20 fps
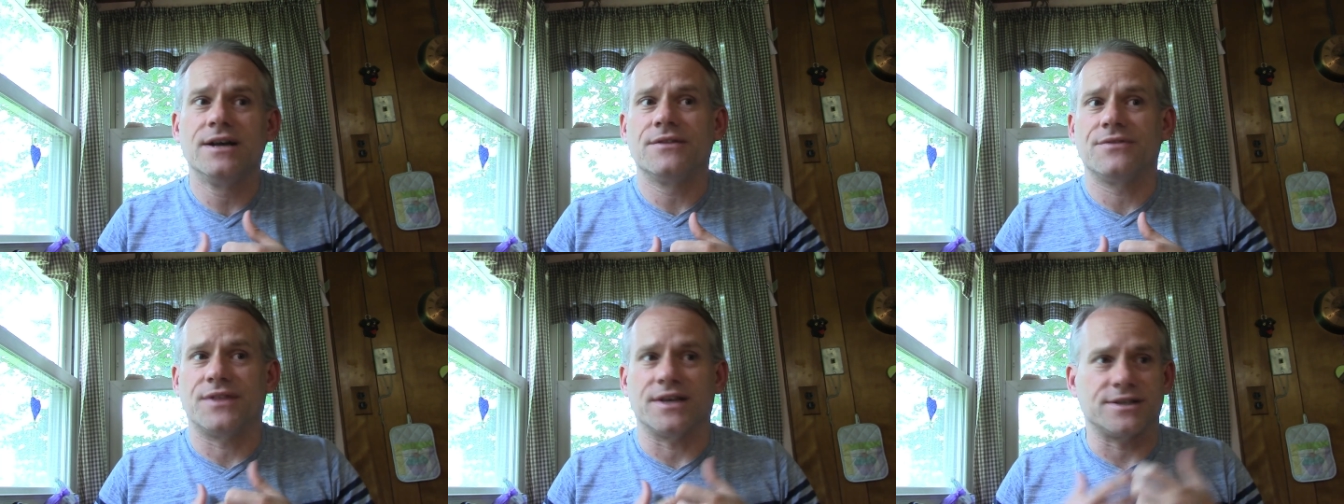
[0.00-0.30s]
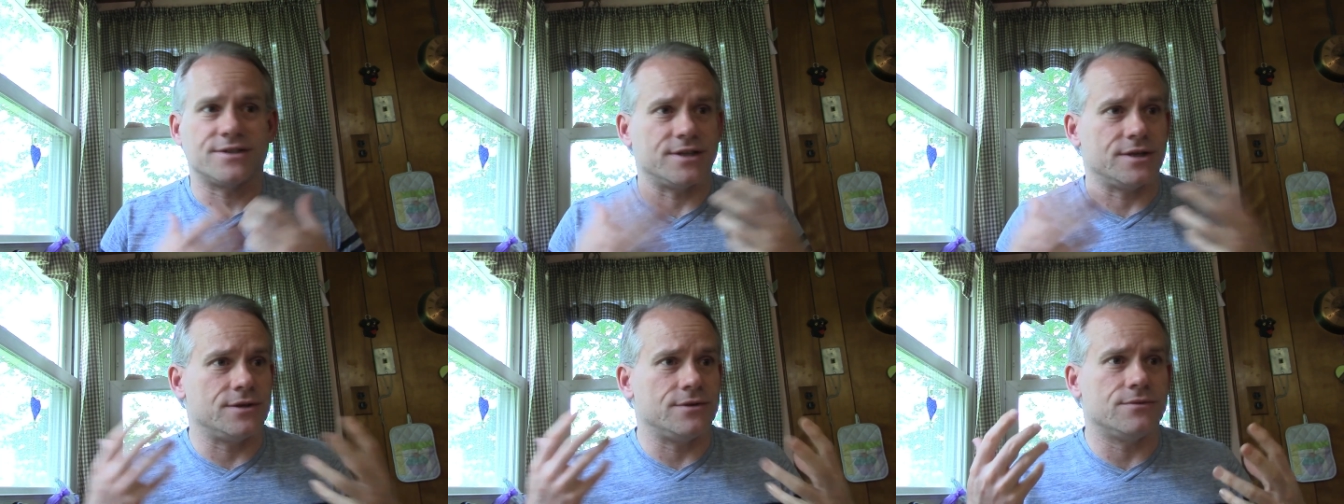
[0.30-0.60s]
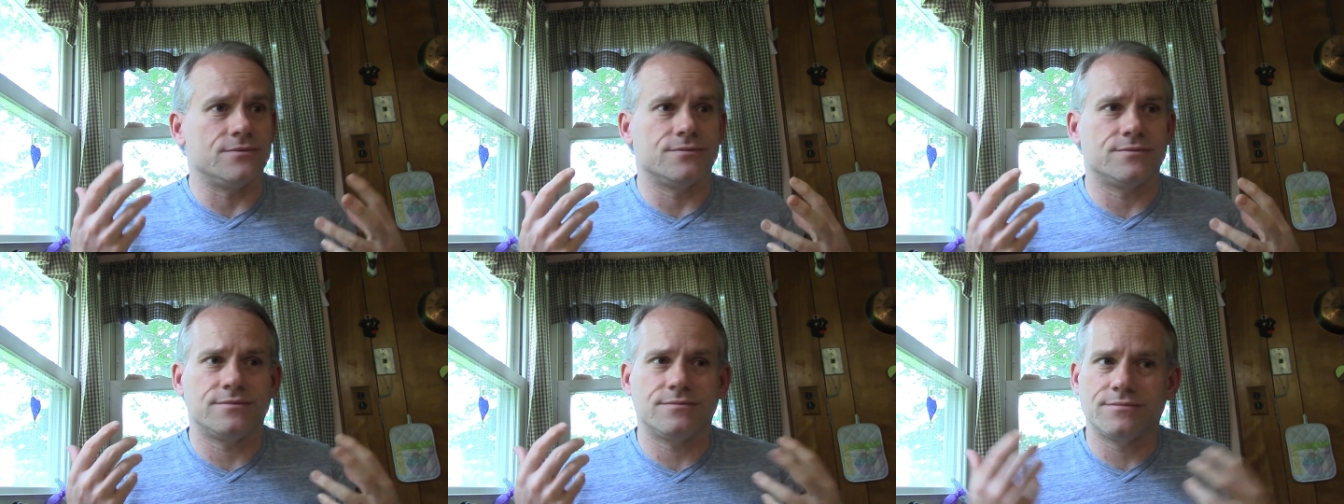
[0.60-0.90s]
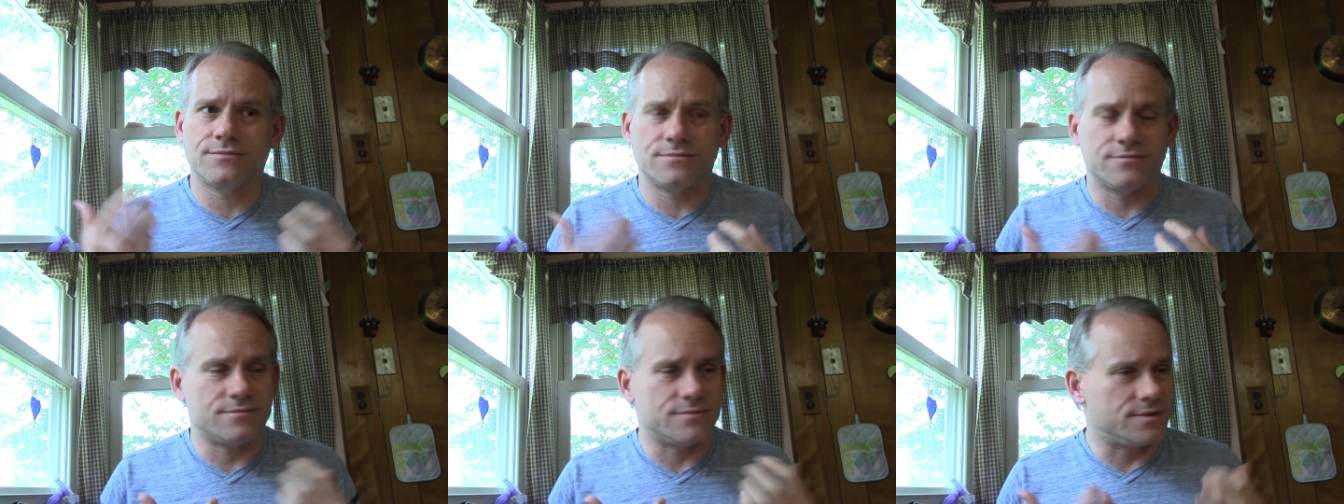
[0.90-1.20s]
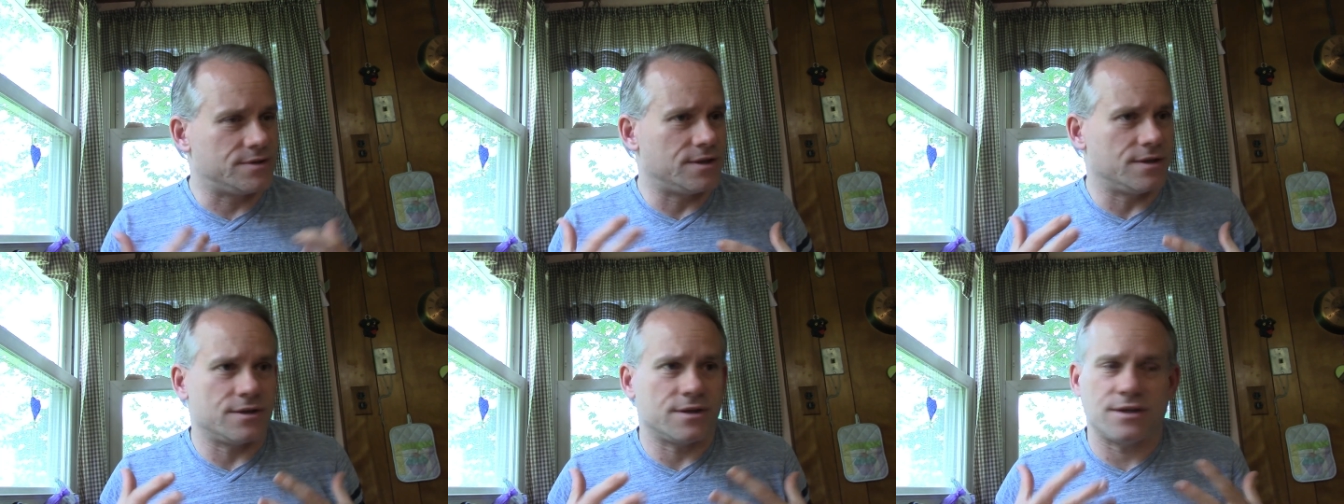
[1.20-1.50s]
things that you
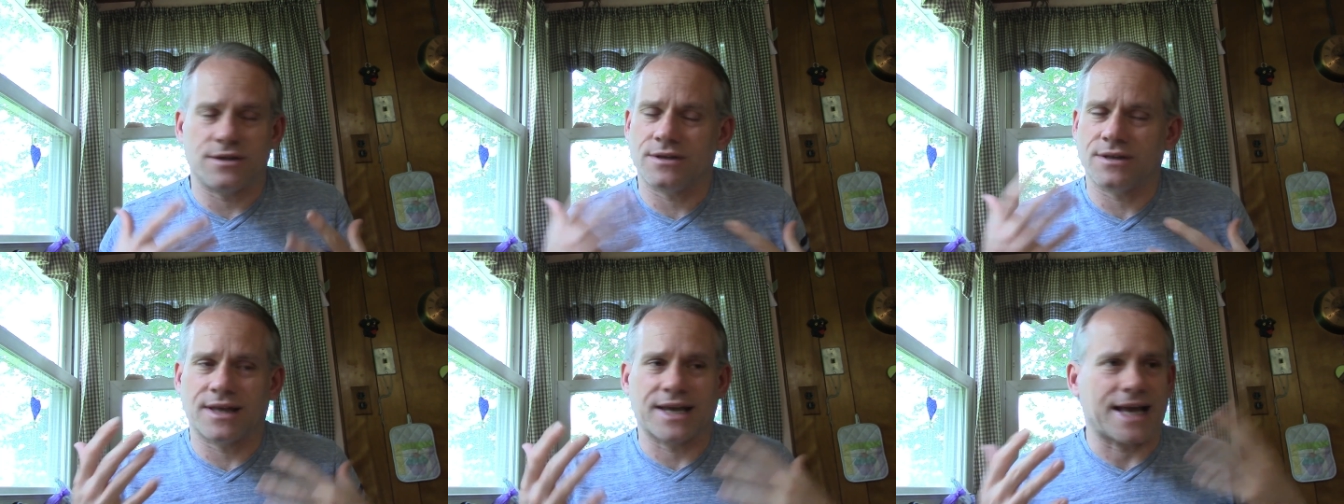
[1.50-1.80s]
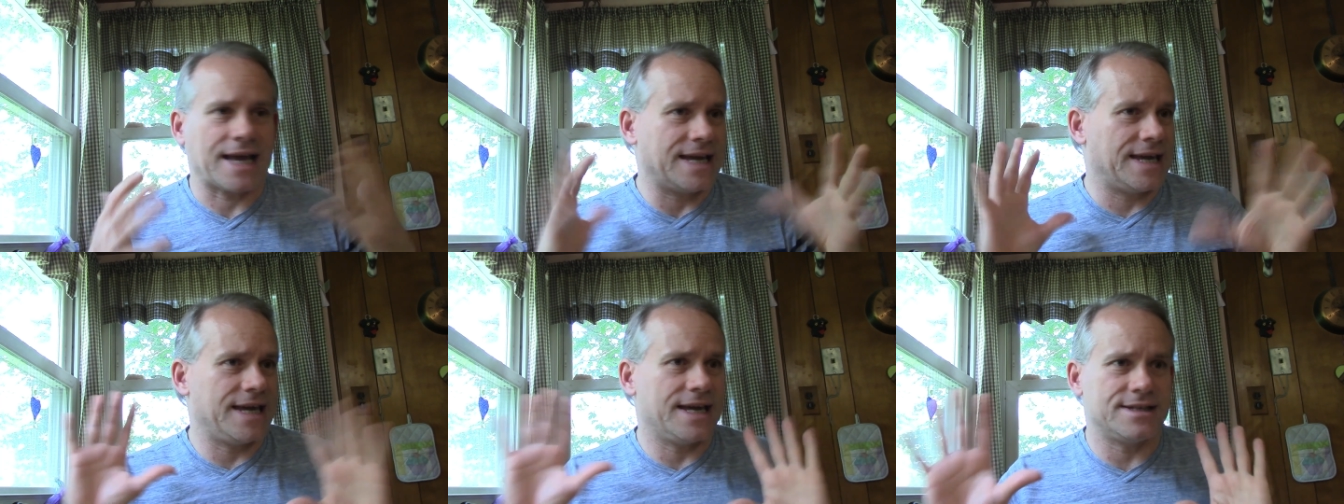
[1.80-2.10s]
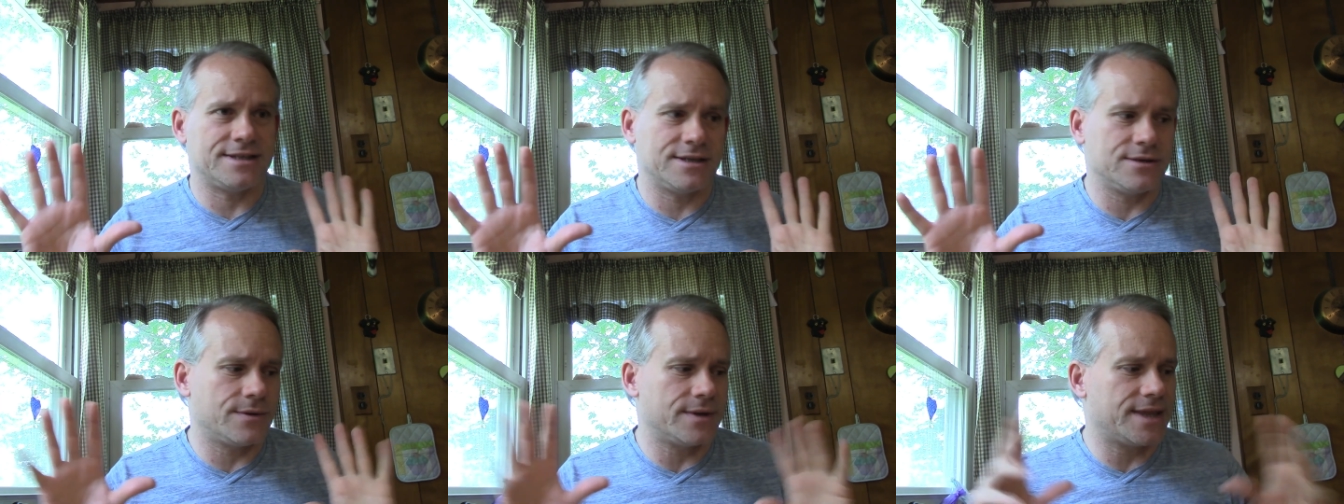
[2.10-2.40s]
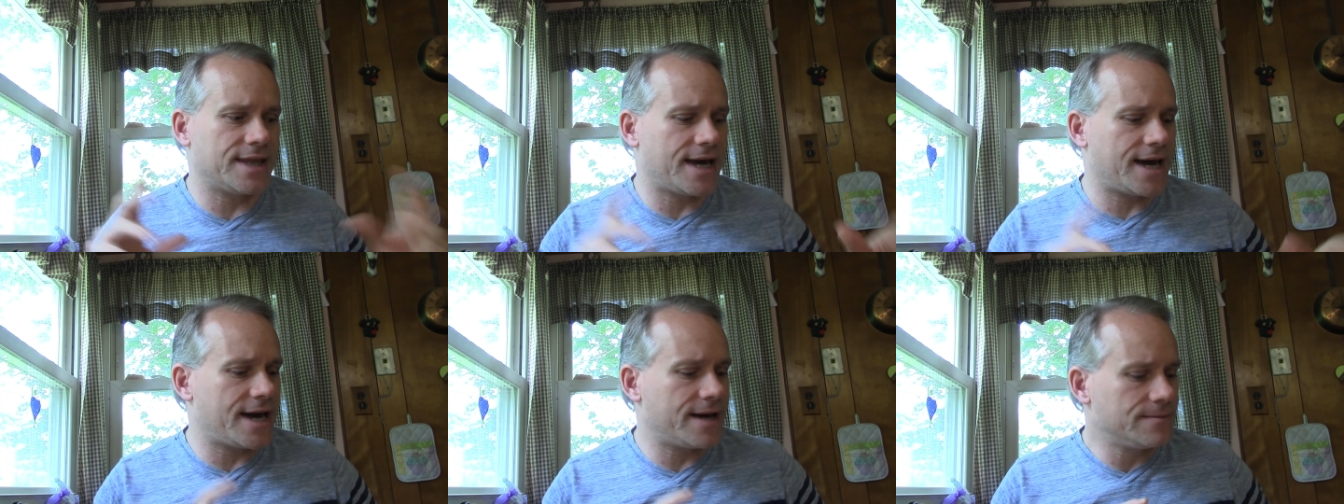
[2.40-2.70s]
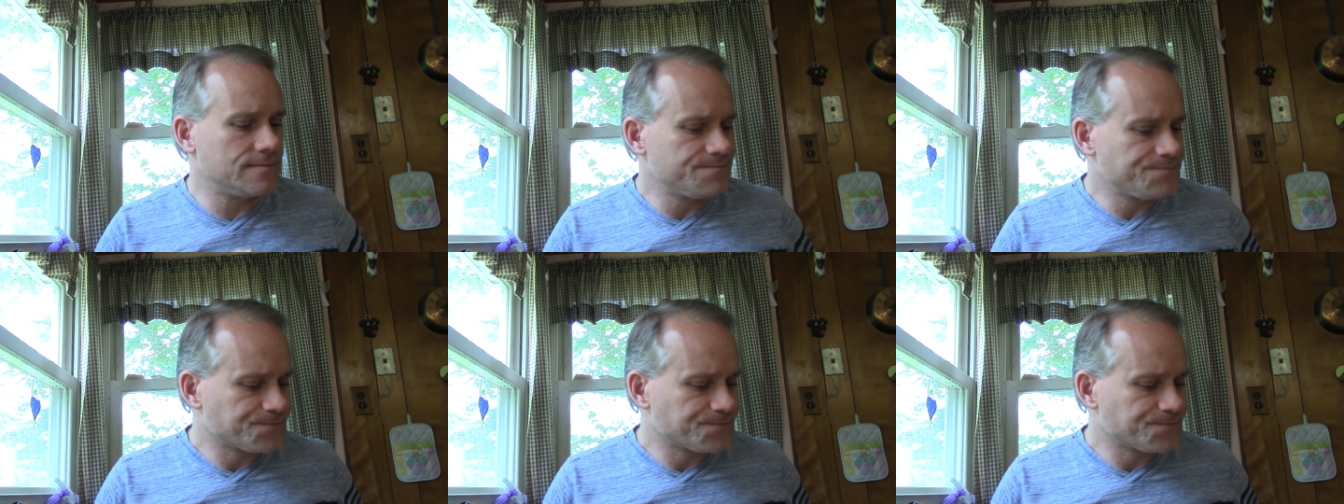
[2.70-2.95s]
you're like I can't deal with that.